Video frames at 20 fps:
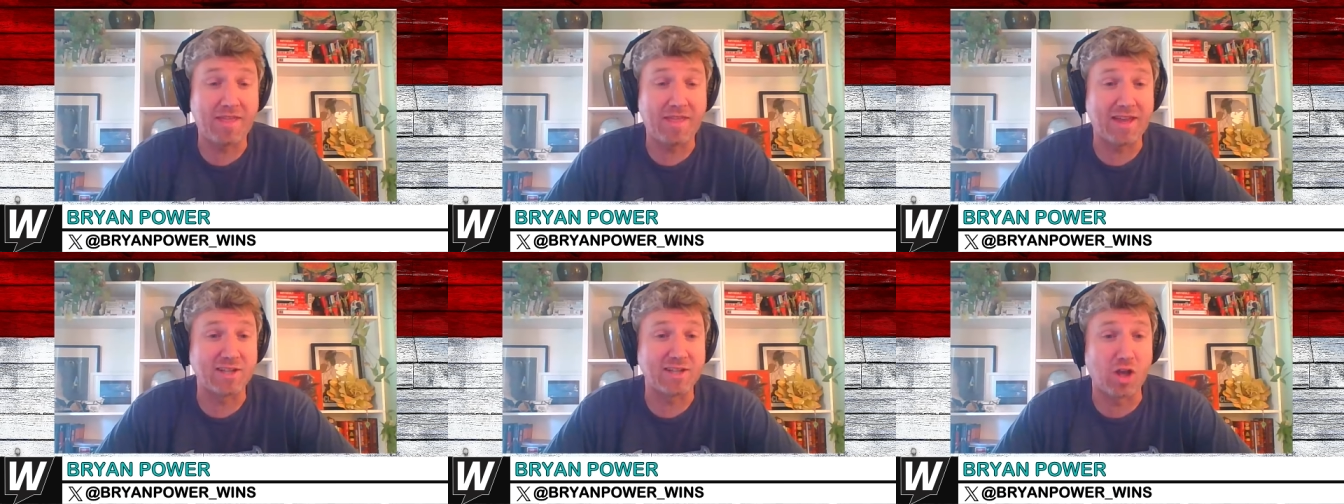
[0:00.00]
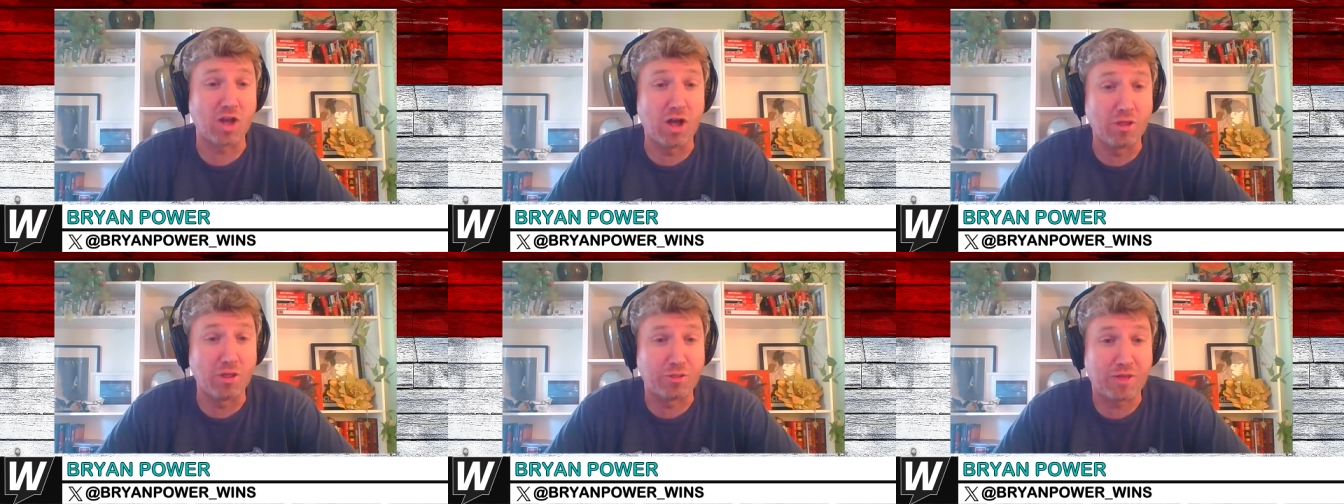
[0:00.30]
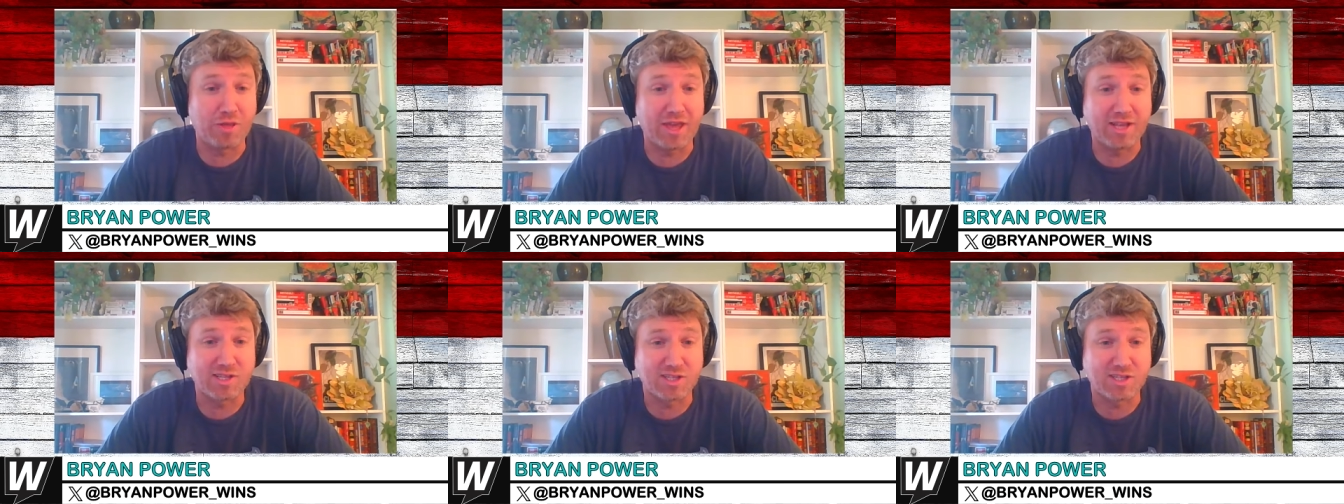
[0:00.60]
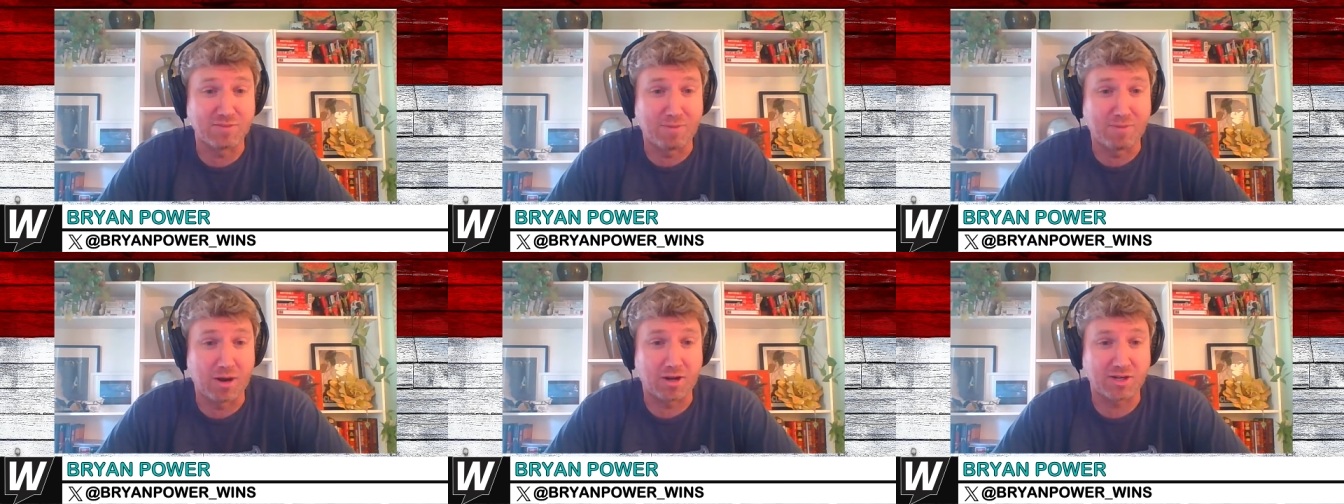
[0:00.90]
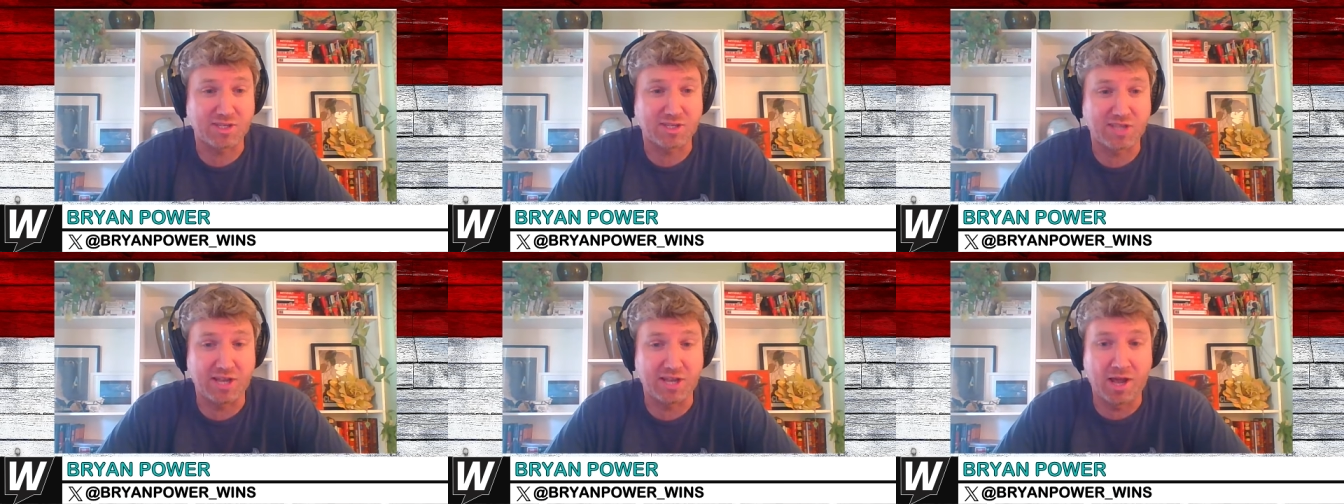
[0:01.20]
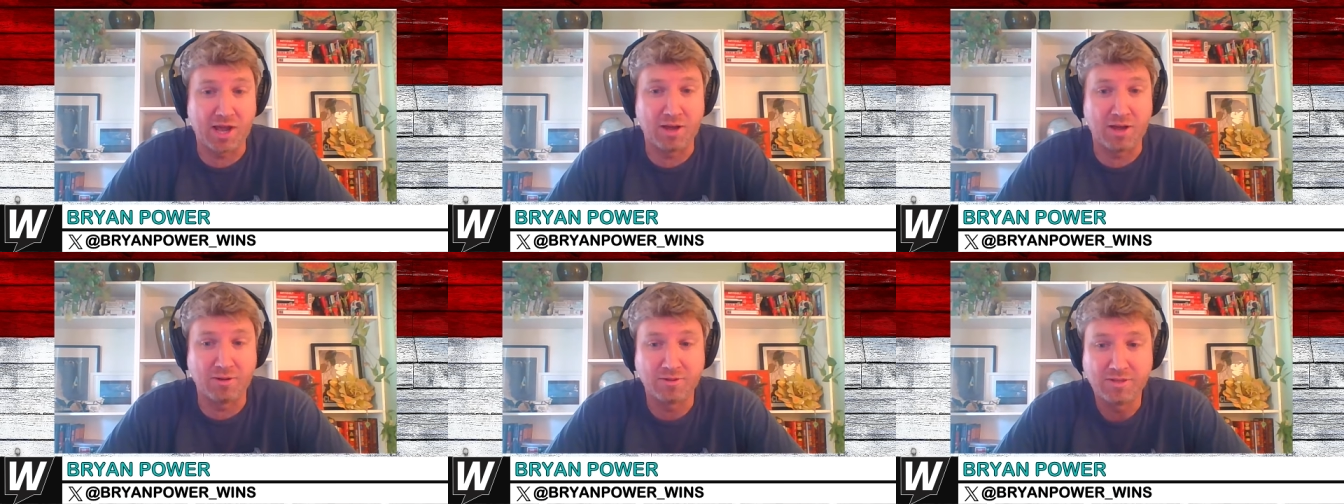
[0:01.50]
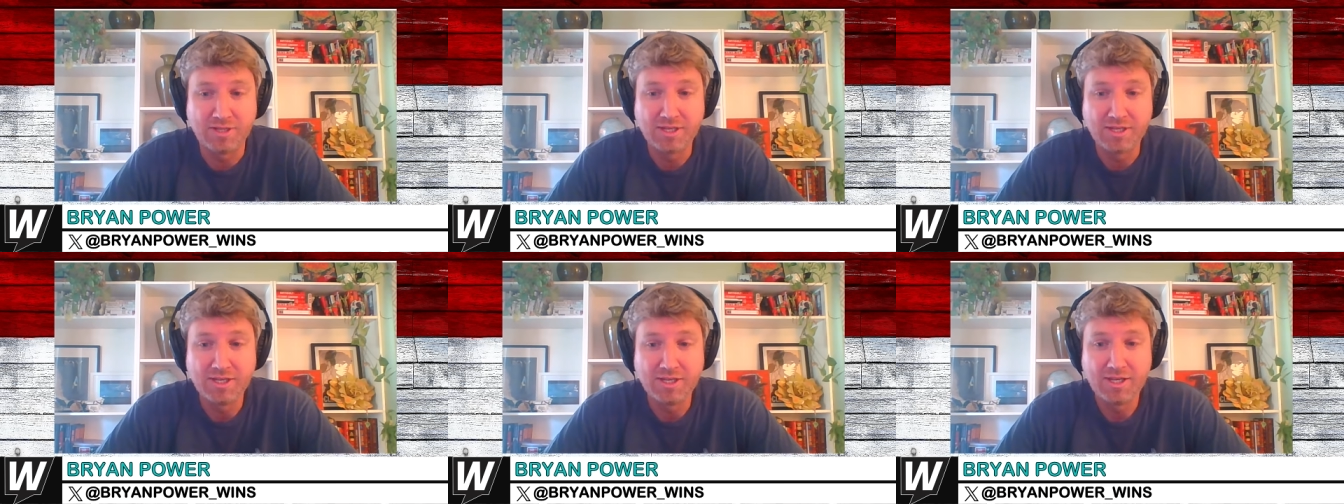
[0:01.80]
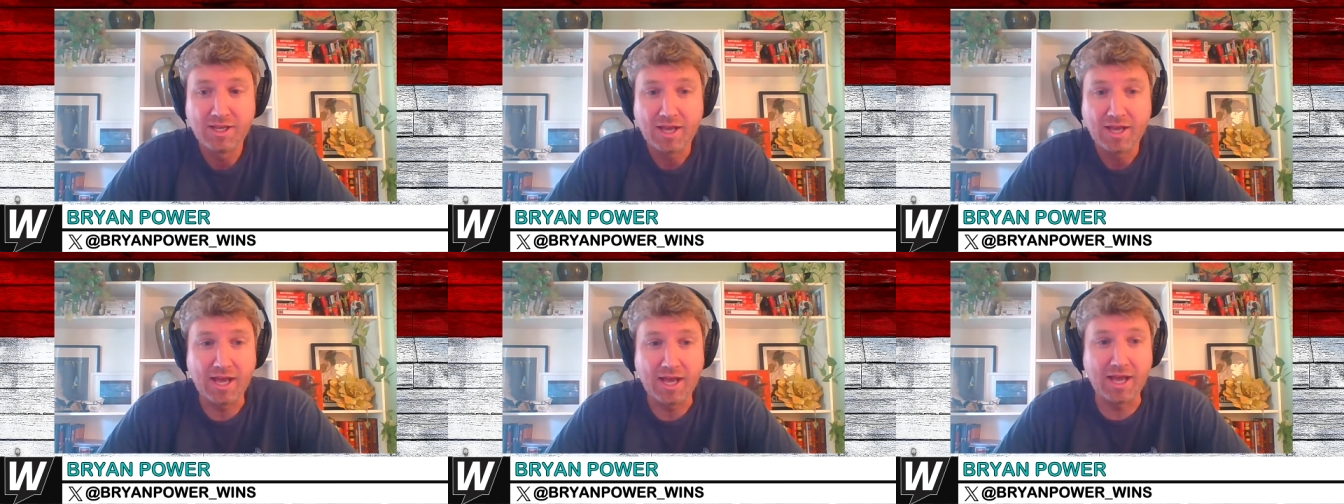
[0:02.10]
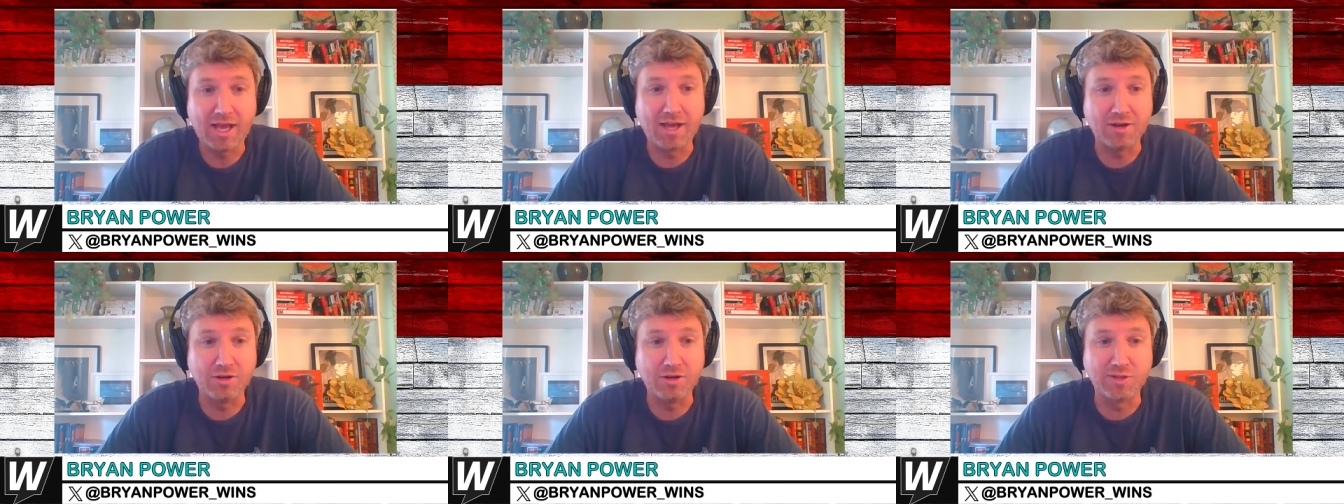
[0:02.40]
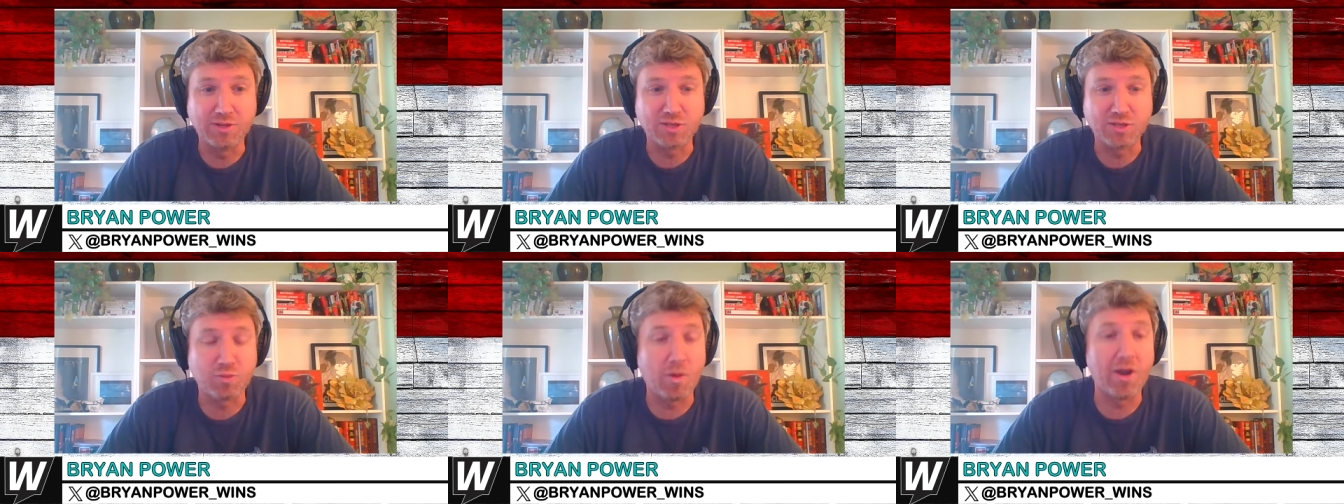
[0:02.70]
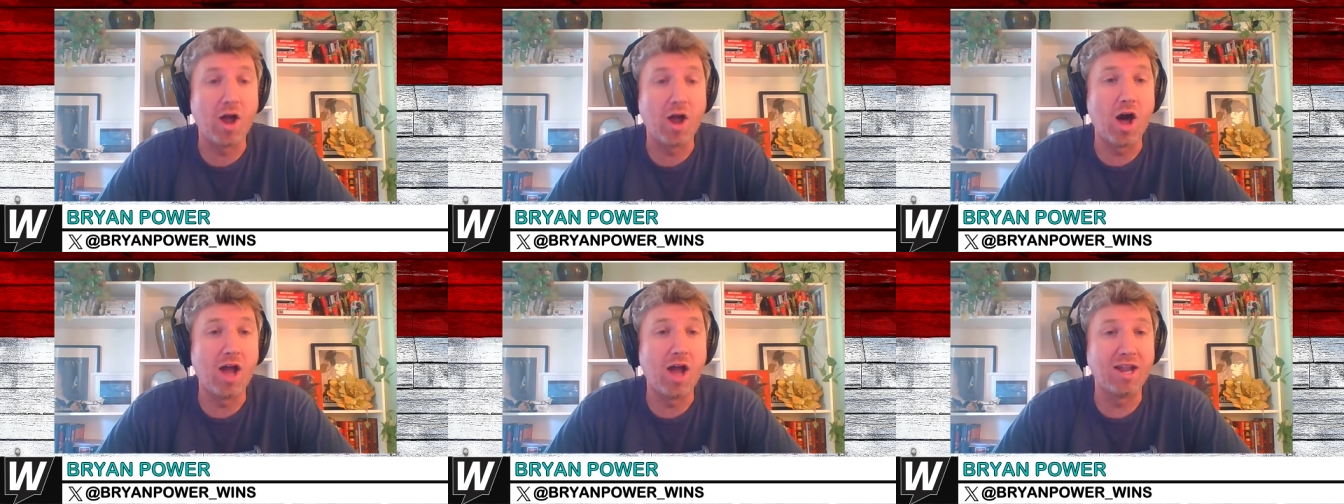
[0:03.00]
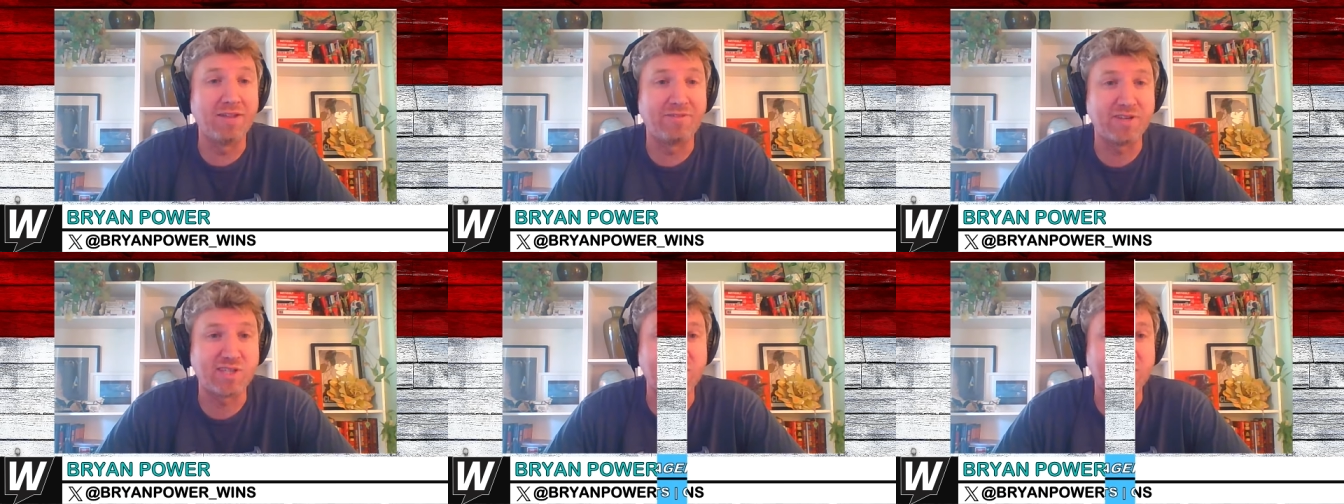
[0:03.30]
That is all thanks to Mark Zinno, who has won all of